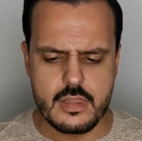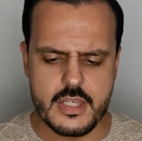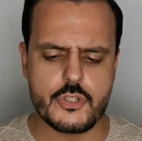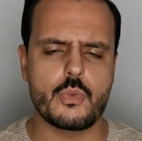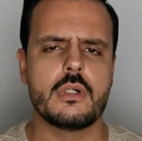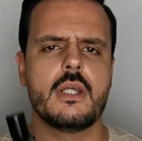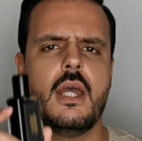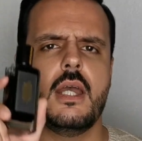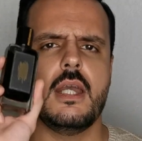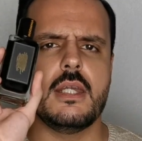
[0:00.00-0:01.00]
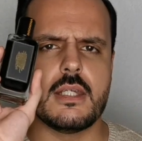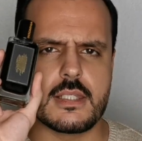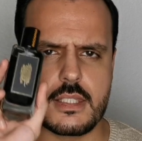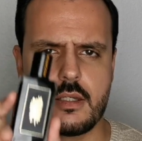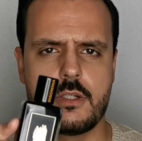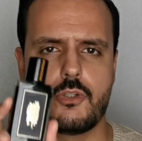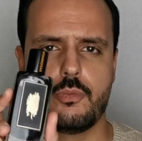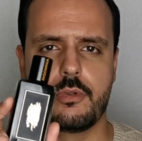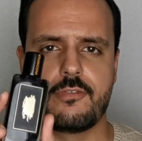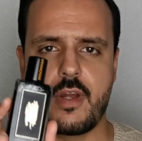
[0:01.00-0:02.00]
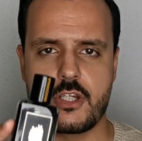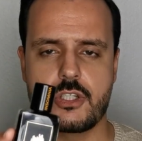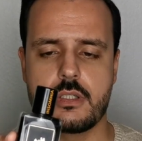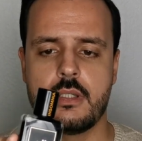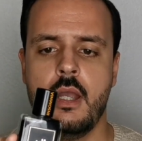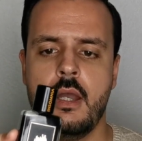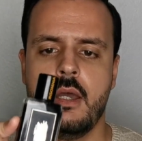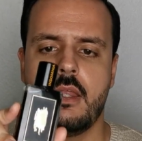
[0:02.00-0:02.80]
This one is done to perfection.